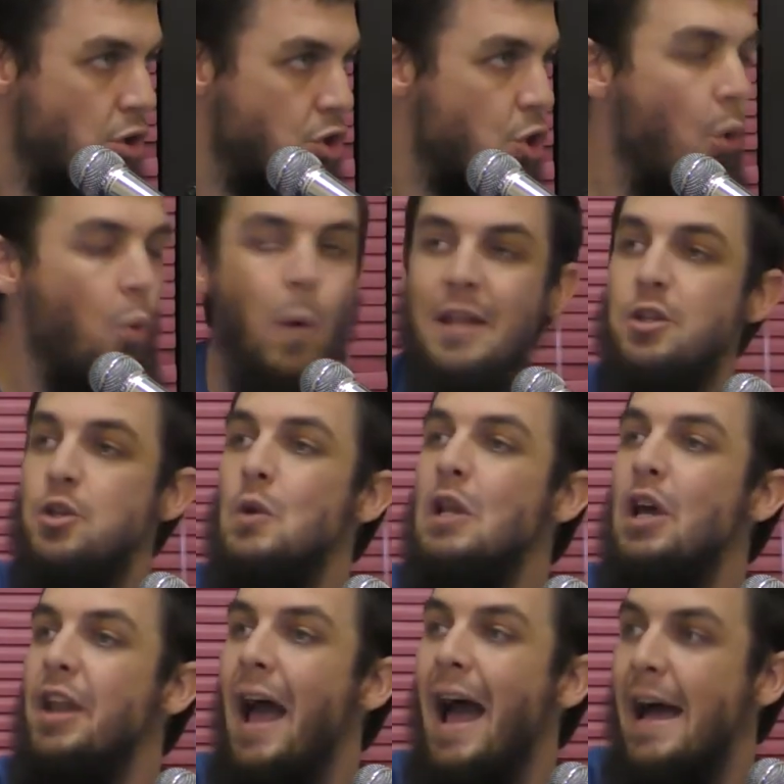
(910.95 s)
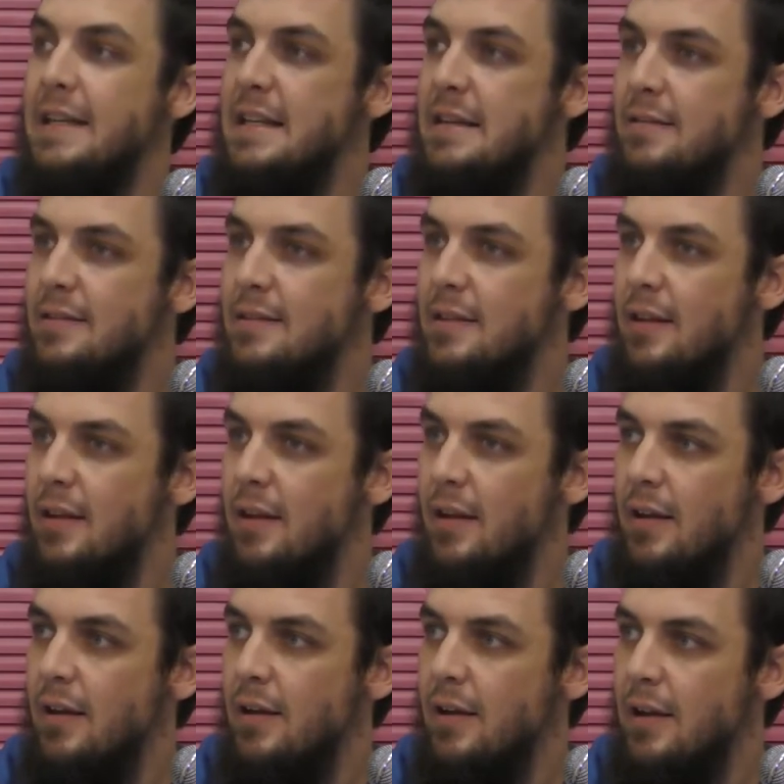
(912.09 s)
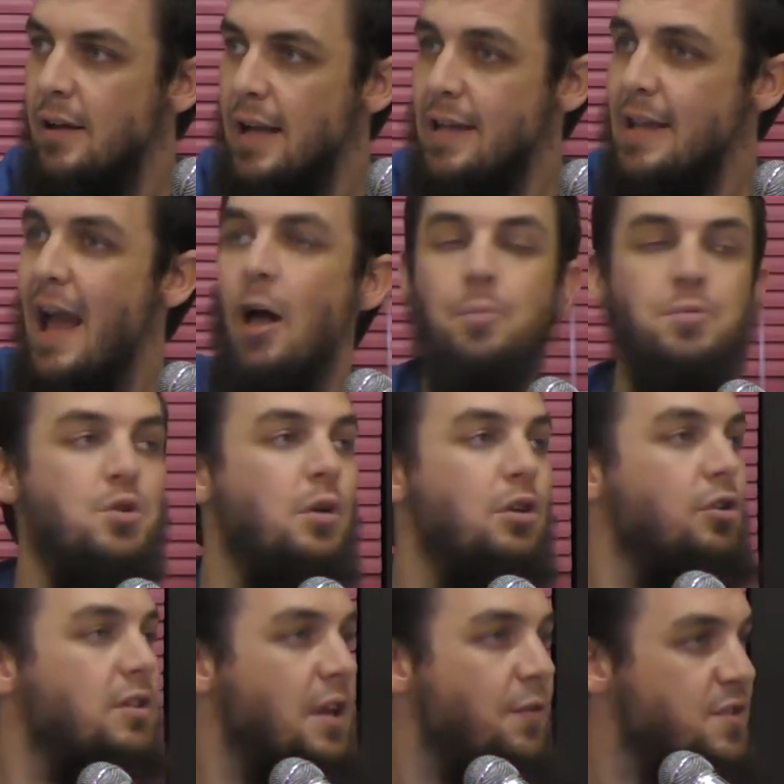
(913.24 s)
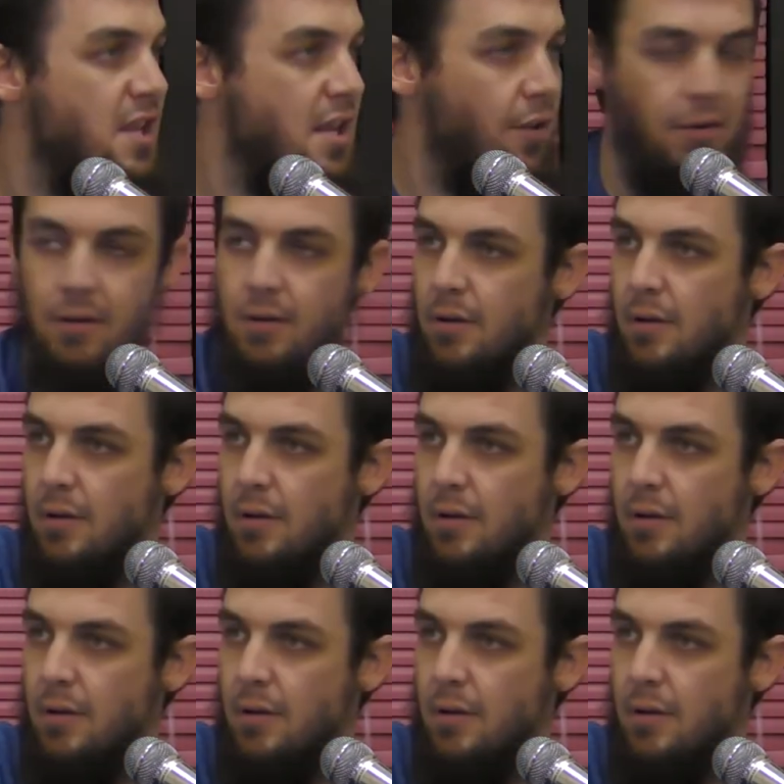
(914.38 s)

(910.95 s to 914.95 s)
So when you learn hadith, it helps you in your tafsir.